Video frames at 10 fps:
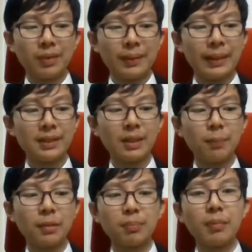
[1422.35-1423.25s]
Next
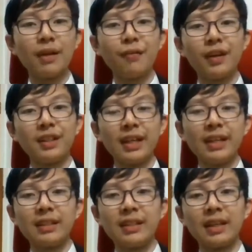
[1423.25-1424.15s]
up is My Fair
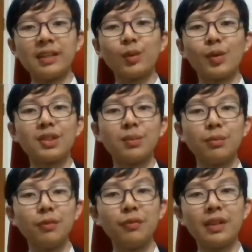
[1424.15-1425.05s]
Lady, otherwise the movie